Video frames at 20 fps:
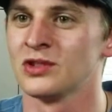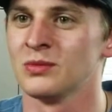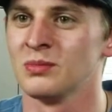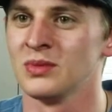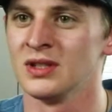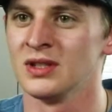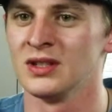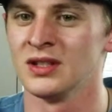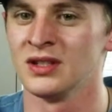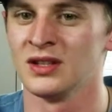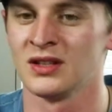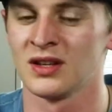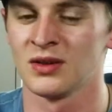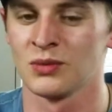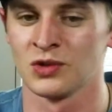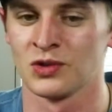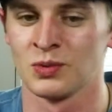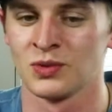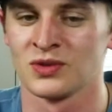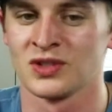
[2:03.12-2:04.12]
to be,
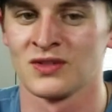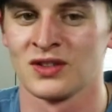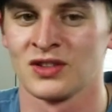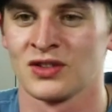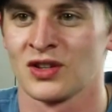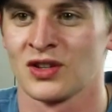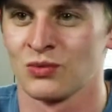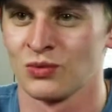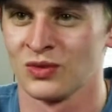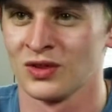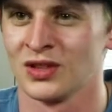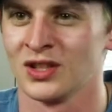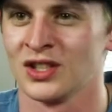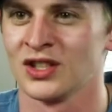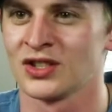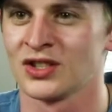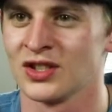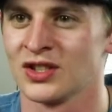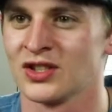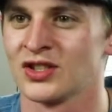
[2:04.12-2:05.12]
we're supposed to have this like
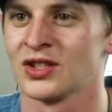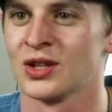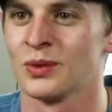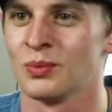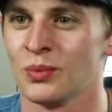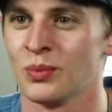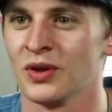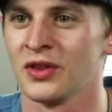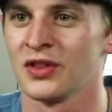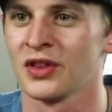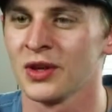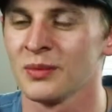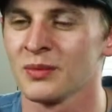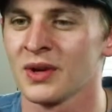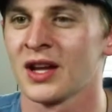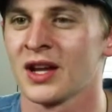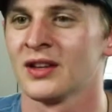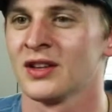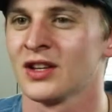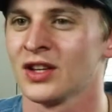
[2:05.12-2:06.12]
relationship with Him,
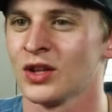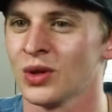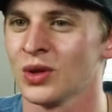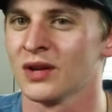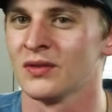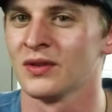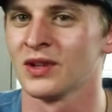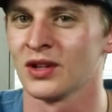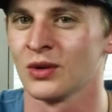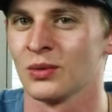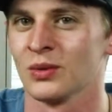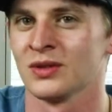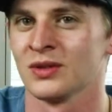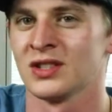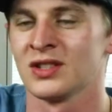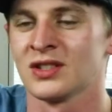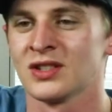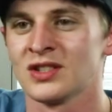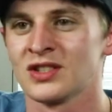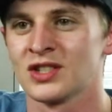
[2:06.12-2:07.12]
kind of like you have like a
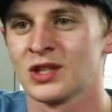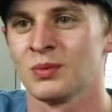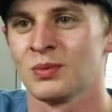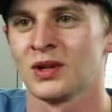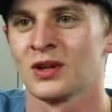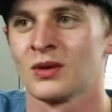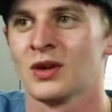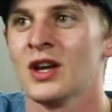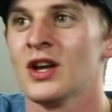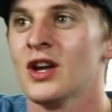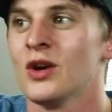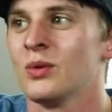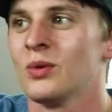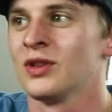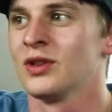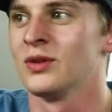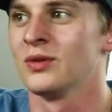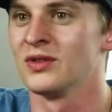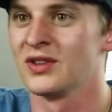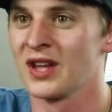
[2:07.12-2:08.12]
relationship like
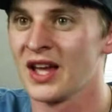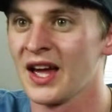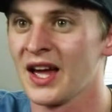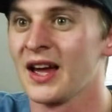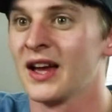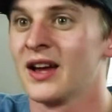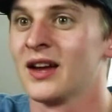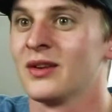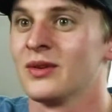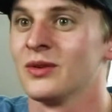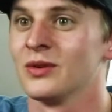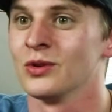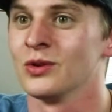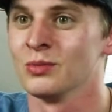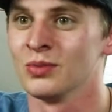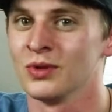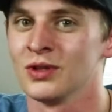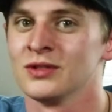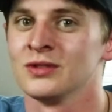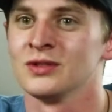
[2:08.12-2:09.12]
with your dad or your
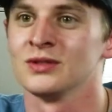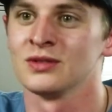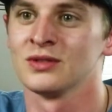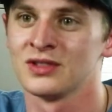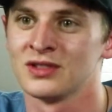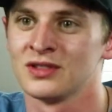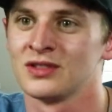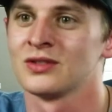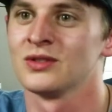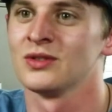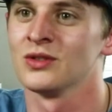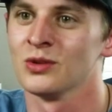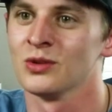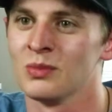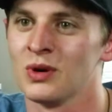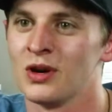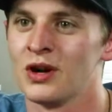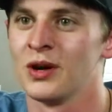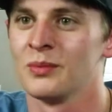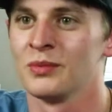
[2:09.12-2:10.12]
brother, your sister, your
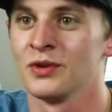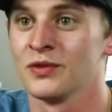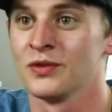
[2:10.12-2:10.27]
mom, your